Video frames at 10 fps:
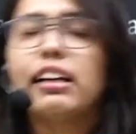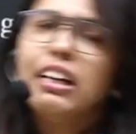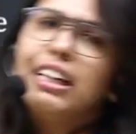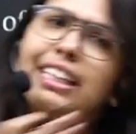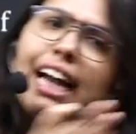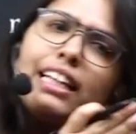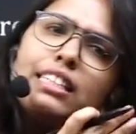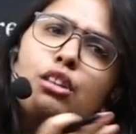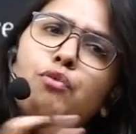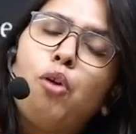That is in the
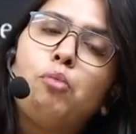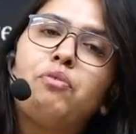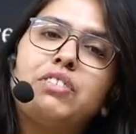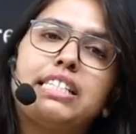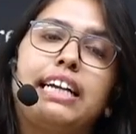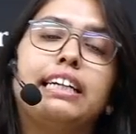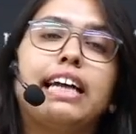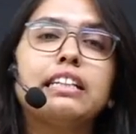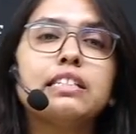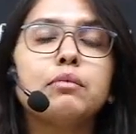form of a sentence.